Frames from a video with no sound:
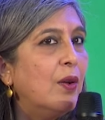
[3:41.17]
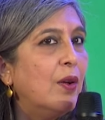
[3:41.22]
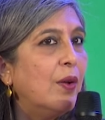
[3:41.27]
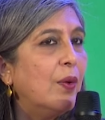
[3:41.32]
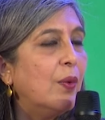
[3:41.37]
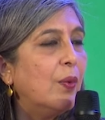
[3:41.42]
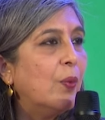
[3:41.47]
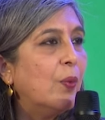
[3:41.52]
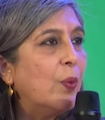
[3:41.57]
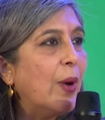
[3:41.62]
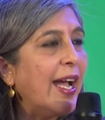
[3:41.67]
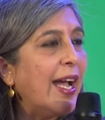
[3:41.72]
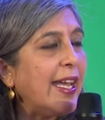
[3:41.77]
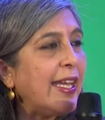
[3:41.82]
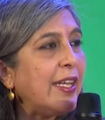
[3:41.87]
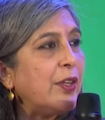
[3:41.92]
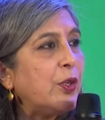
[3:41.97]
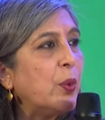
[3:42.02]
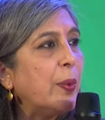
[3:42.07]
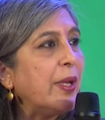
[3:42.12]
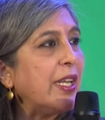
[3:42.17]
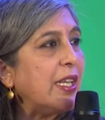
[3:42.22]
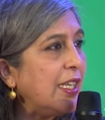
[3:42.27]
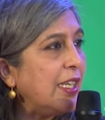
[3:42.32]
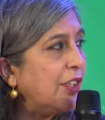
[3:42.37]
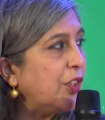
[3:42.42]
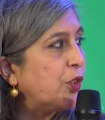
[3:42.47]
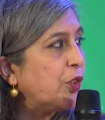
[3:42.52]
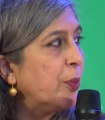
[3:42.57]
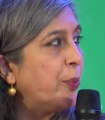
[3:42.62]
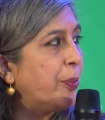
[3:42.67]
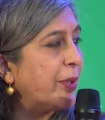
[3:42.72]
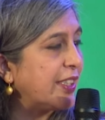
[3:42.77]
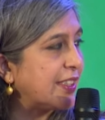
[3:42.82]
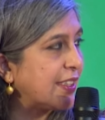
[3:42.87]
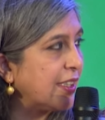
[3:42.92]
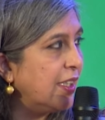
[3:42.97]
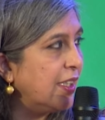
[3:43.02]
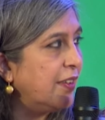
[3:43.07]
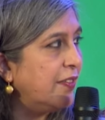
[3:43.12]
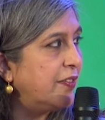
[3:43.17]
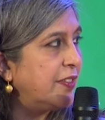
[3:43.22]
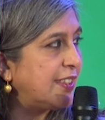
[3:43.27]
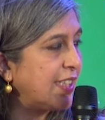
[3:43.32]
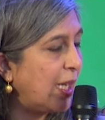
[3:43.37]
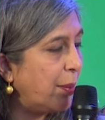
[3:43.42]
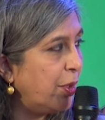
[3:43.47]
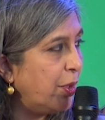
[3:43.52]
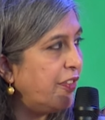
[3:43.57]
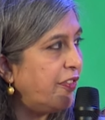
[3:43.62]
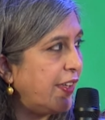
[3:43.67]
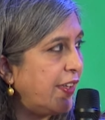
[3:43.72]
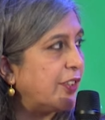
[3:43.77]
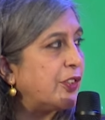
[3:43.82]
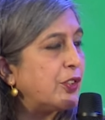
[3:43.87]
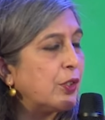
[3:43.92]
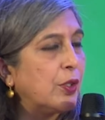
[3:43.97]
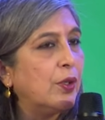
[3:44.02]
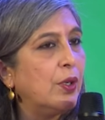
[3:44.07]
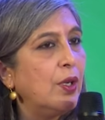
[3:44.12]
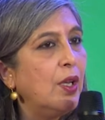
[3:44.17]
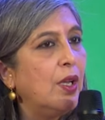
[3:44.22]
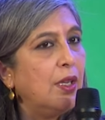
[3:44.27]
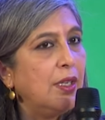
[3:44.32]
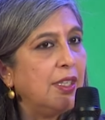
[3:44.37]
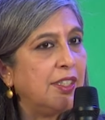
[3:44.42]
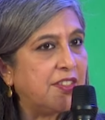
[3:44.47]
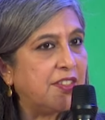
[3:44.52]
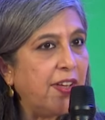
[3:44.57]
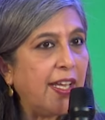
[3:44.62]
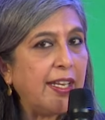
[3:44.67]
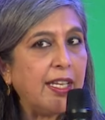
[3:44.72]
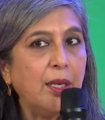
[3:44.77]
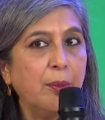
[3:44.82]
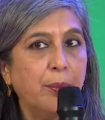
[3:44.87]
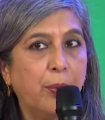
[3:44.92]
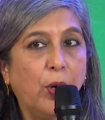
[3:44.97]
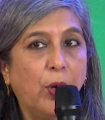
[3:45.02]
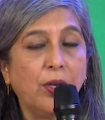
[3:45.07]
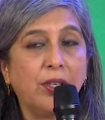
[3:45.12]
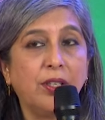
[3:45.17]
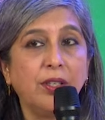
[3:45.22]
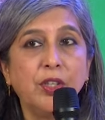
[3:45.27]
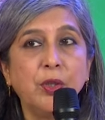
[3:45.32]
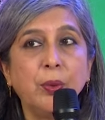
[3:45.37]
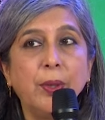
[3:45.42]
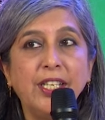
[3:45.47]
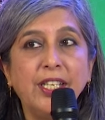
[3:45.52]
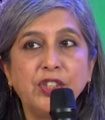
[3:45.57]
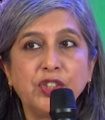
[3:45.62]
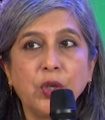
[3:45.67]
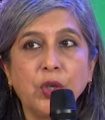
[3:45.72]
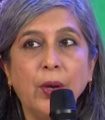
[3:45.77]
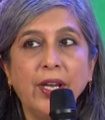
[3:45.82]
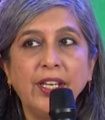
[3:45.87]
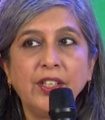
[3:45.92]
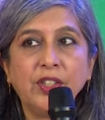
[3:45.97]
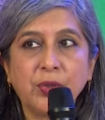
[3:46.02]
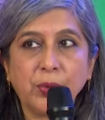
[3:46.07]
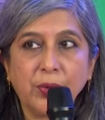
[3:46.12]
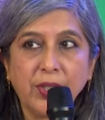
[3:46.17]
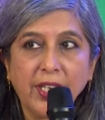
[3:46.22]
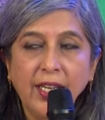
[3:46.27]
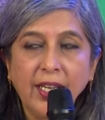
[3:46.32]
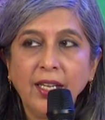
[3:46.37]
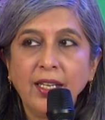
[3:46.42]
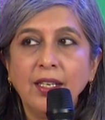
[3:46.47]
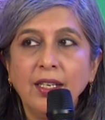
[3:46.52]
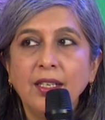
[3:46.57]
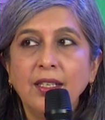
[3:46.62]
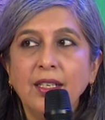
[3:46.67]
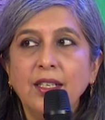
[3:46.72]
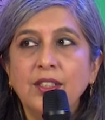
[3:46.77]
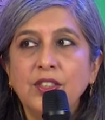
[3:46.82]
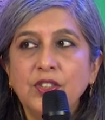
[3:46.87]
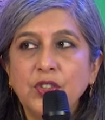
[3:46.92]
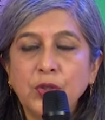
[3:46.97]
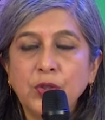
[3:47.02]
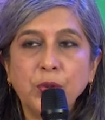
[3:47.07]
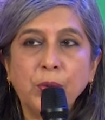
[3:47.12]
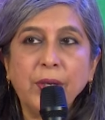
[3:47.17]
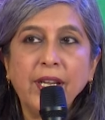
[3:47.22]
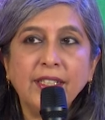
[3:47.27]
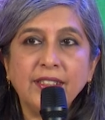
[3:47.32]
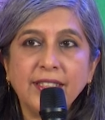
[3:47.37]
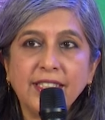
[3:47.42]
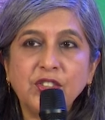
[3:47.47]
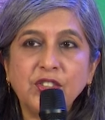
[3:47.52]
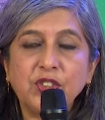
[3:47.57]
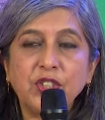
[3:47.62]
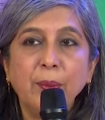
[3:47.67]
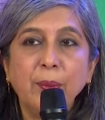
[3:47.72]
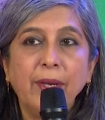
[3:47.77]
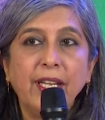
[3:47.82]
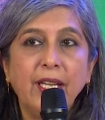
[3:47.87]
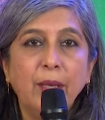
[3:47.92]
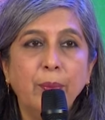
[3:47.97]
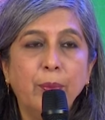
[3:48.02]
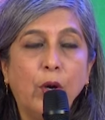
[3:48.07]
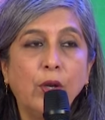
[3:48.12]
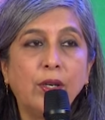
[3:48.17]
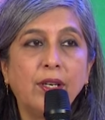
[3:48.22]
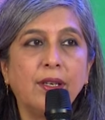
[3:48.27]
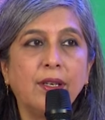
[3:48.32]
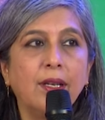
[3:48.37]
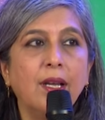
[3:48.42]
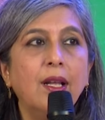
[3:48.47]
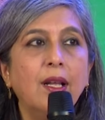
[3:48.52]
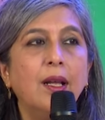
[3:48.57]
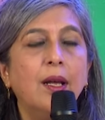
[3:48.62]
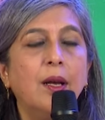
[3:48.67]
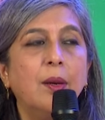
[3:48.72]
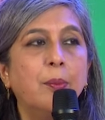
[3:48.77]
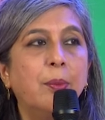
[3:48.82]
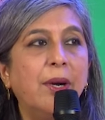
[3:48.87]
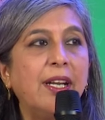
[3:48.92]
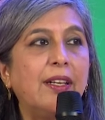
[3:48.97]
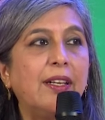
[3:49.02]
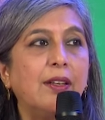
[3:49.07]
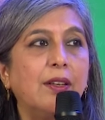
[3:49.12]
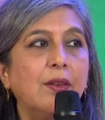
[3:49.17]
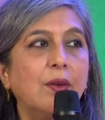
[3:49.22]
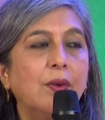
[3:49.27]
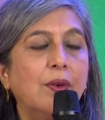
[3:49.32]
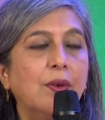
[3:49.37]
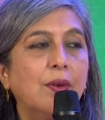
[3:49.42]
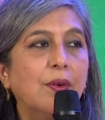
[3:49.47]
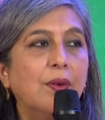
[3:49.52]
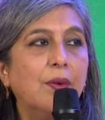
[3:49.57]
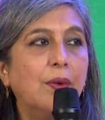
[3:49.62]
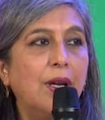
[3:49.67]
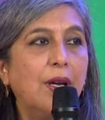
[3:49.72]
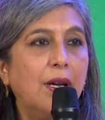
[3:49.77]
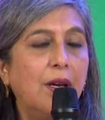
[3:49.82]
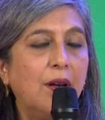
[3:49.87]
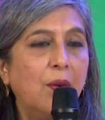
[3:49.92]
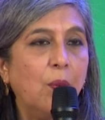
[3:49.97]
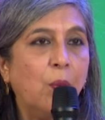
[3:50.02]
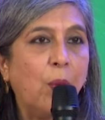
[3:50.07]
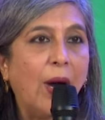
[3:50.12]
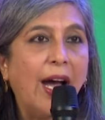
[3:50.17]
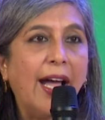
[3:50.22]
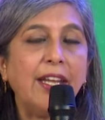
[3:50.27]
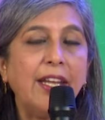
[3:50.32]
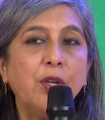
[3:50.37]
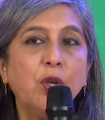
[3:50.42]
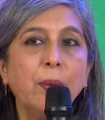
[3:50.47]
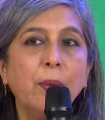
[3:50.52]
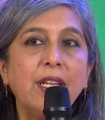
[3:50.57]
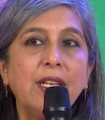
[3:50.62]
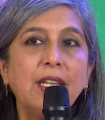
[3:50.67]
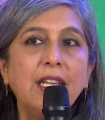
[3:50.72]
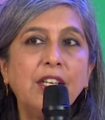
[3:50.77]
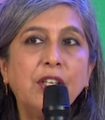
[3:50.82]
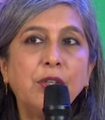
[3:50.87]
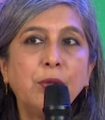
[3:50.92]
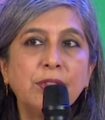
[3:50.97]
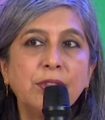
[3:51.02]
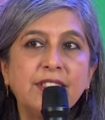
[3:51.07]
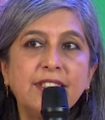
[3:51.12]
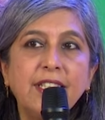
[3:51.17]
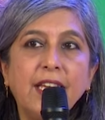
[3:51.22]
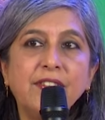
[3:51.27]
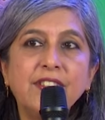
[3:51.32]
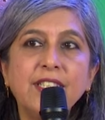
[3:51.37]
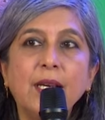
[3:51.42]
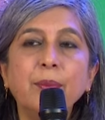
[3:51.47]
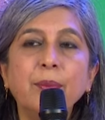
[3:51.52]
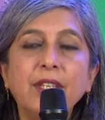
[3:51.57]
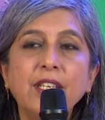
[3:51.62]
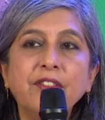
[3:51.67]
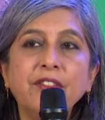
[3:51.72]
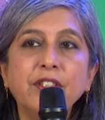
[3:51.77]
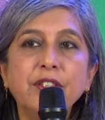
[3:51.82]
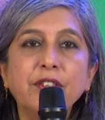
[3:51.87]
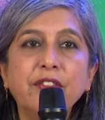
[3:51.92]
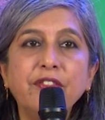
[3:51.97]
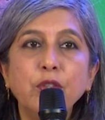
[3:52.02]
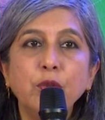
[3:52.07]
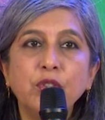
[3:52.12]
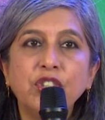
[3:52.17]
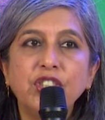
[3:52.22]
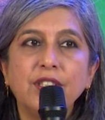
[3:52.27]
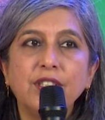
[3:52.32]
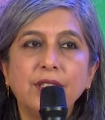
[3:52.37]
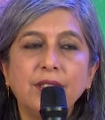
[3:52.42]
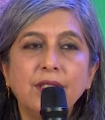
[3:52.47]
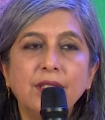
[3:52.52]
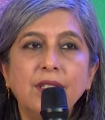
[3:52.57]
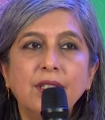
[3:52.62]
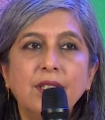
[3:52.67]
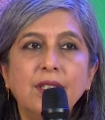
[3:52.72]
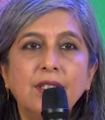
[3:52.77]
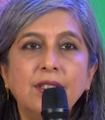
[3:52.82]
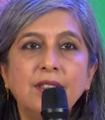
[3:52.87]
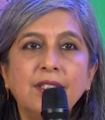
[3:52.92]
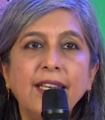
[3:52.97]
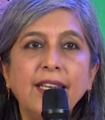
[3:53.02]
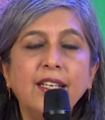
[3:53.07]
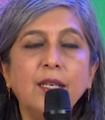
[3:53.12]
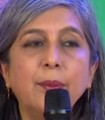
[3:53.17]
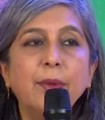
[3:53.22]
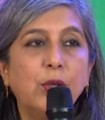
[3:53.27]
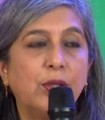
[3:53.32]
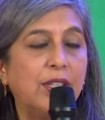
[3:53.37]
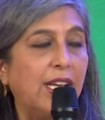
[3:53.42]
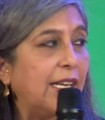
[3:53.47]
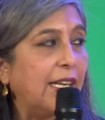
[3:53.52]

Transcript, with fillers: Why do we need to preserve some of it? So it's very important to enjoy today. So today is extremely important. But why do we need to save something for the future? Think about that.